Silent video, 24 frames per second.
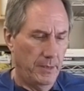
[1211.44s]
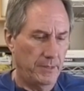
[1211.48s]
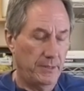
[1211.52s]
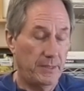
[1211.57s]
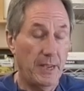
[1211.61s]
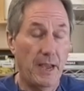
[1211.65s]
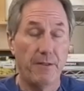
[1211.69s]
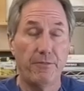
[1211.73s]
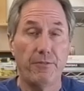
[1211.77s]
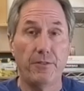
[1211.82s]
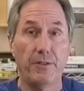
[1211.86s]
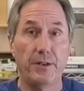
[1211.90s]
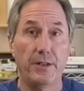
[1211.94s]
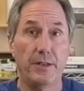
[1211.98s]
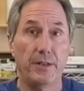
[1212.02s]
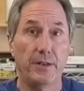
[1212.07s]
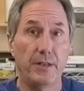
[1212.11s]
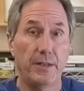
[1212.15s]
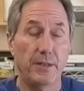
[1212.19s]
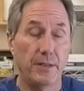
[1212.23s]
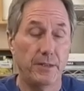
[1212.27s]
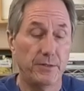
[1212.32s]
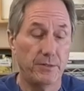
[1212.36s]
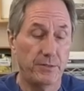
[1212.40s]
definite
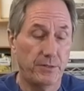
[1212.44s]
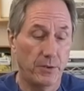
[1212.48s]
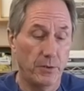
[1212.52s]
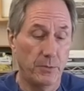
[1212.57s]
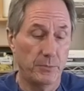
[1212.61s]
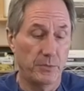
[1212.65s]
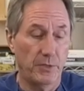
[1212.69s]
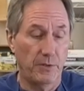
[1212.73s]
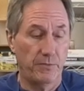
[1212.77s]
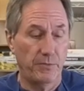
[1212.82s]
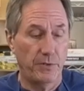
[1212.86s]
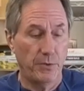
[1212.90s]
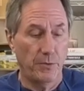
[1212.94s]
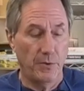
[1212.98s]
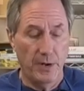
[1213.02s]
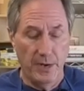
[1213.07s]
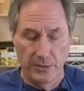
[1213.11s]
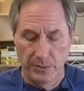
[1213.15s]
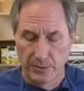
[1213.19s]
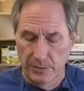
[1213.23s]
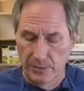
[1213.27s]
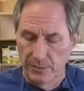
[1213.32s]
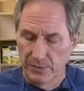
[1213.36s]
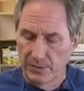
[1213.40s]
in terms of
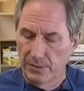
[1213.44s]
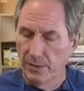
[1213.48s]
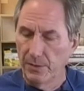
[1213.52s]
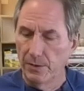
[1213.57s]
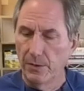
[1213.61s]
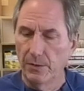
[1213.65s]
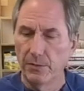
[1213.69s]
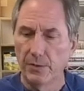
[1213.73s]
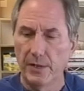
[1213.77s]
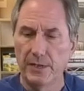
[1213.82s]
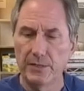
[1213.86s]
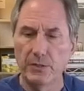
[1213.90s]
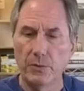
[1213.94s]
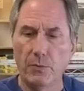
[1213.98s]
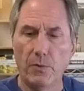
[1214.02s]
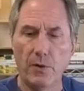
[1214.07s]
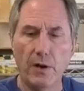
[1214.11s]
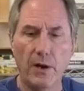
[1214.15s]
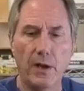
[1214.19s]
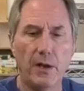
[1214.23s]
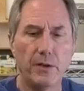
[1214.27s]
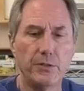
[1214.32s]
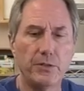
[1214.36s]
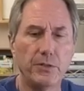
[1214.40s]
direction. So that's where
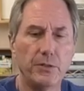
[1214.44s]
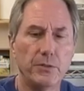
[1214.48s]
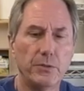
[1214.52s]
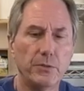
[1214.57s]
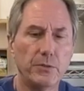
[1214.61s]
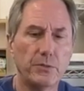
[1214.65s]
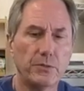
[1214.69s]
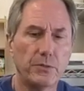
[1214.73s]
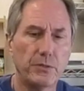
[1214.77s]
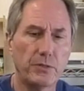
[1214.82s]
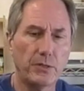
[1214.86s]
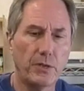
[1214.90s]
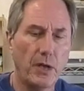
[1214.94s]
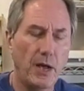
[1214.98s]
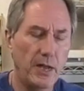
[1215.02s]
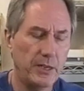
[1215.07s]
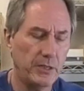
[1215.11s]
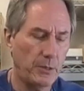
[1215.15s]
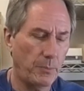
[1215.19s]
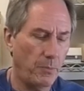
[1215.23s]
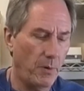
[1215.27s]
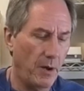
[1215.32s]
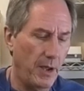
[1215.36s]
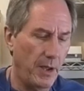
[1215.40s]
I'll use
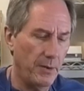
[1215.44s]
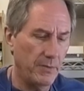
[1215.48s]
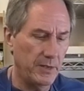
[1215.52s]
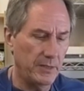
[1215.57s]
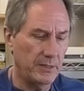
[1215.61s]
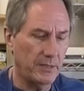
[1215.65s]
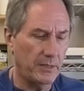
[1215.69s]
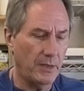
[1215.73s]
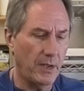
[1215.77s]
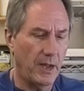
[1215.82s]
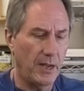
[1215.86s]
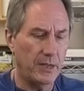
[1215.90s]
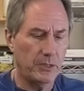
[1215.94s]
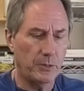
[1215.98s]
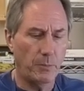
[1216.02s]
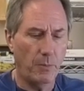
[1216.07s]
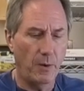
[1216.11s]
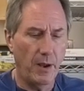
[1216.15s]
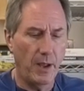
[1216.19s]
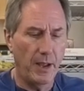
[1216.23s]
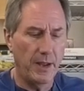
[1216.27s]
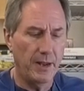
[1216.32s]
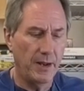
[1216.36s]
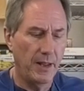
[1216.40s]
Scotch-Brite, red
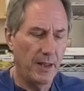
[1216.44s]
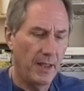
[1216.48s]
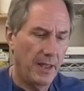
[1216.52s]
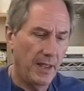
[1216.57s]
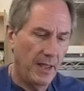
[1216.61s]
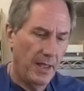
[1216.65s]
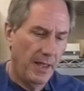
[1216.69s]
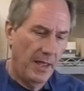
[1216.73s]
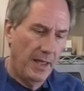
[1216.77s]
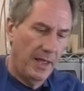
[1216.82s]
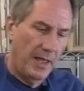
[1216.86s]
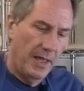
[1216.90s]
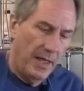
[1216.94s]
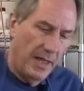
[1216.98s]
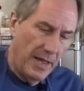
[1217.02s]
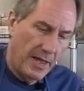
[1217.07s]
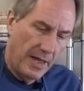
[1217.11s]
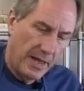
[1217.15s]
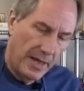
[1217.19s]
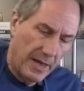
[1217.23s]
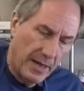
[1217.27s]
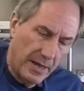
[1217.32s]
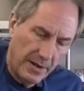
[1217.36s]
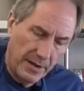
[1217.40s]
Scotch-Brite,
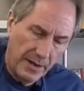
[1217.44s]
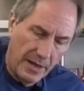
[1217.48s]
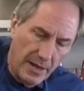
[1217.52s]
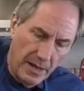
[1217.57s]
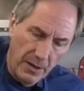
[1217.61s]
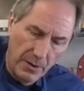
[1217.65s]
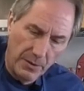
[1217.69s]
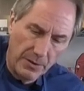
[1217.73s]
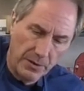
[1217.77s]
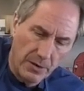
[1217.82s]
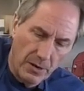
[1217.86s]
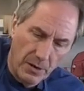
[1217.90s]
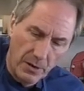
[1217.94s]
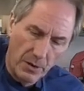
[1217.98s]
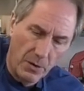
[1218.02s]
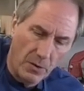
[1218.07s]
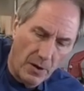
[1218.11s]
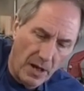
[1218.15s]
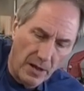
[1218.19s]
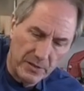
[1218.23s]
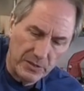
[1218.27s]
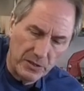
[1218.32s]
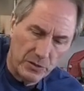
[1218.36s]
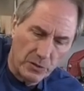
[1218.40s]
and I'll go,
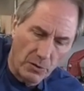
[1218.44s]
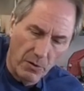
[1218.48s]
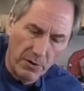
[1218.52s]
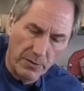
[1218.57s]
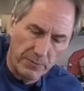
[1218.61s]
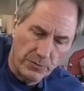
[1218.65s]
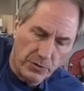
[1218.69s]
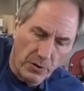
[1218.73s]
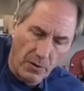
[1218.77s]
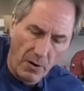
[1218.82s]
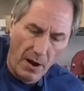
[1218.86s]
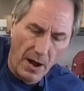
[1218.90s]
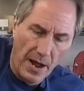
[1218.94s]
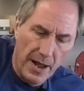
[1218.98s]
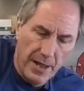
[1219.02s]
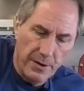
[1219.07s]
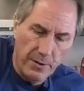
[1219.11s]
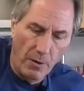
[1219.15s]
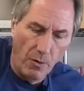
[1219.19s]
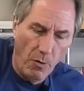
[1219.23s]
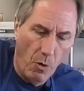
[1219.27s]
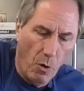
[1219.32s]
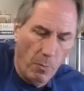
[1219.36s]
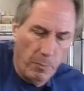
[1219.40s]
I'll sort of try and
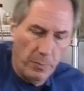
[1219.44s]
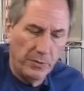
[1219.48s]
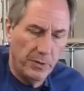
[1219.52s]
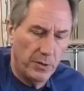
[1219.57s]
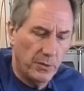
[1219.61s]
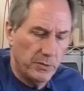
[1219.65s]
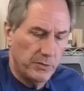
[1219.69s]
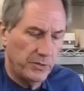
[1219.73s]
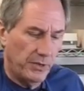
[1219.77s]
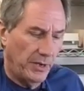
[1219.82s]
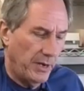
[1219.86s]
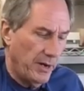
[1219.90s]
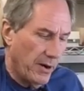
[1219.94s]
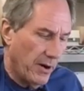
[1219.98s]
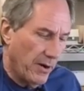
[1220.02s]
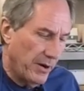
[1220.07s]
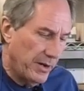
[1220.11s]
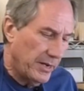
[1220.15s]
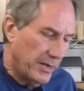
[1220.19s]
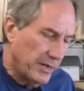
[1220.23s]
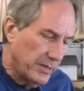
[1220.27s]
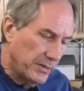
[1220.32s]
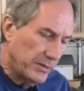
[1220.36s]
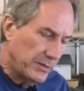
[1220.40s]
open those
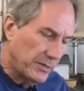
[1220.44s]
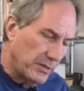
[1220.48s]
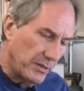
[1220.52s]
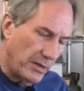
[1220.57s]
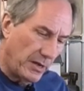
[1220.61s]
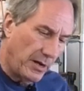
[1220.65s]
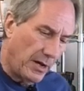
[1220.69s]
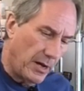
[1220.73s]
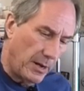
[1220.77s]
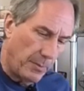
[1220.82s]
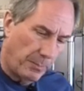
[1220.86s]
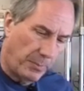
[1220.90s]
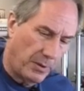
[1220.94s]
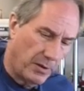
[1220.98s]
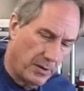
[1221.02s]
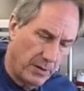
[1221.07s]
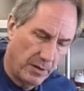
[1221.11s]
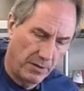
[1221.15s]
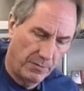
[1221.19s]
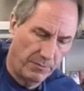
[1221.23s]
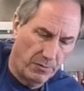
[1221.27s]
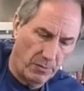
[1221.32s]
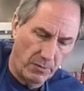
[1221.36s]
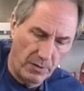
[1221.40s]
areas up
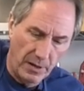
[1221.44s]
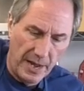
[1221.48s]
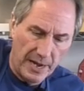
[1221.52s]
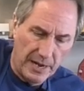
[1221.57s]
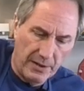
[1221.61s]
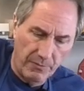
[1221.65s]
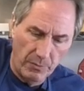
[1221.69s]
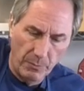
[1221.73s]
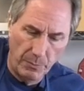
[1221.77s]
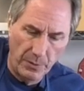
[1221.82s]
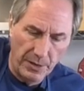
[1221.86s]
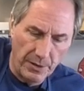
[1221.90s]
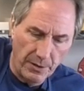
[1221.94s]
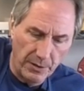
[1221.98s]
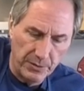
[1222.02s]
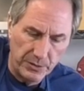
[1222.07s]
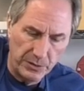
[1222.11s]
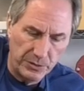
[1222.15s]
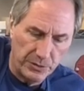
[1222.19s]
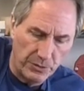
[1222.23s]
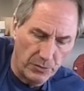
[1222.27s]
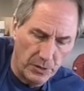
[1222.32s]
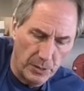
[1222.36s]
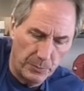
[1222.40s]
for lack of a better
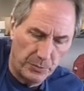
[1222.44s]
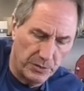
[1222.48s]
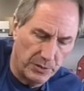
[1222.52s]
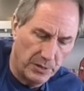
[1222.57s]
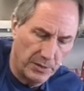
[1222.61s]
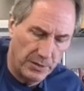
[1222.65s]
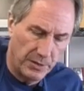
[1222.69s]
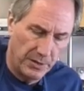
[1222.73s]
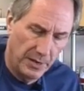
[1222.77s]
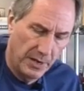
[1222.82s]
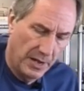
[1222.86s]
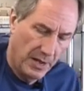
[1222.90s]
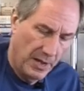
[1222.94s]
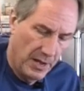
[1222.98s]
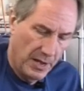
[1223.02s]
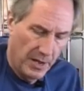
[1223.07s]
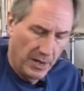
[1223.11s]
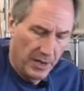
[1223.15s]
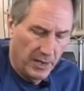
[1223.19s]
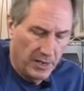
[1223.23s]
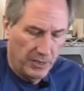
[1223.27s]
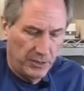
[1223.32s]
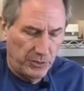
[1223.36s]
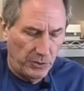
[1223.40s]
description.
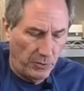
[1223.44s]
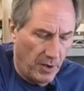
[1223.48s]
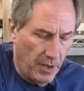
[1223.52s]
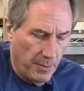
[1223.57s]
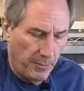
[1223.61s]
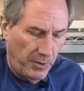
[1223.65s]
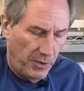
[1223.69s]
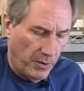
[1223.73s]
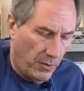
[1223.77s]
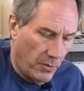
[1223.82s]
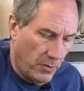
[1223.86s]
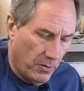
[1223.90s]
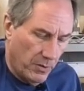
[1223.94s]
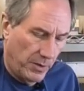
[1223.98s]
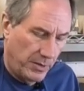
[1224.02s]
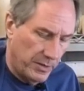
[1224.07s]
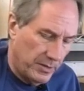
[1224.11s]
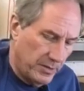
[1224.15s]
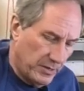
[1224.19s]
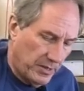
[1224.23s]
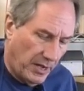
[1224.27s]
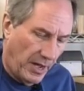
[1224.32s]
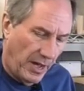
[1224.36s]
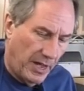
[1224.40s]
So I'm
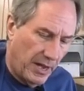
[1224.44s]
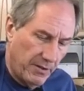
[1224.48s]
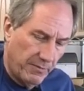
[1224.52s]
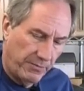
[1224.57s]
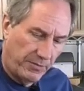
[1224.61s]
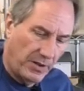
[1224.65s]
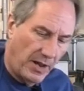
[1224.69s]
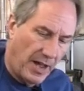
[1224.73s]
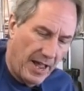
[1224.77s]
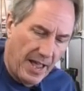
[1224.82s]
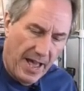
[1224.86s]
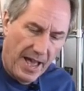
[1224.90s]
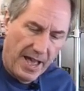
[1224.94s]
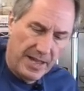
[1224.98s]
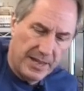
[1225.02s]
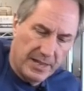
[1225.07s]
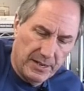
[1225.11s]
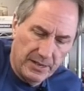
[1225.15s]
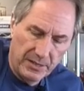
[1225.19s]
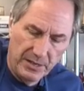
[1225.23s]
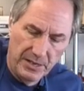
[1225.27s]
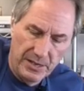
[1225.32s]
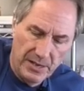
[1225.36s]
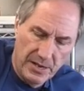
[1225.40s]
going kind of
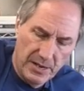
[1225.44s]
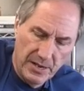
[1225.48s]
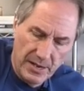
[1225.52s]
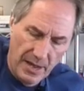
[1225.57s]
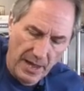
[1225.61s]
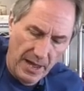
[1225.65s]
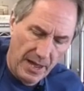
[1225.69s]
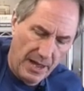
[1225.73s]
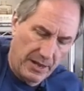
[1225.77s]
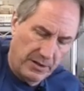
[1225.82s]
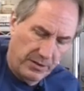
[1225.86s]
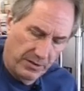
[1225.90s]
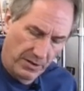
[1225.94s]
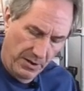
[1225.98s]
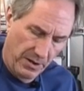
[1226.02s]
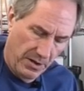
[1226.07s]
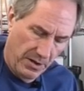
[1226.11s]
diagonally at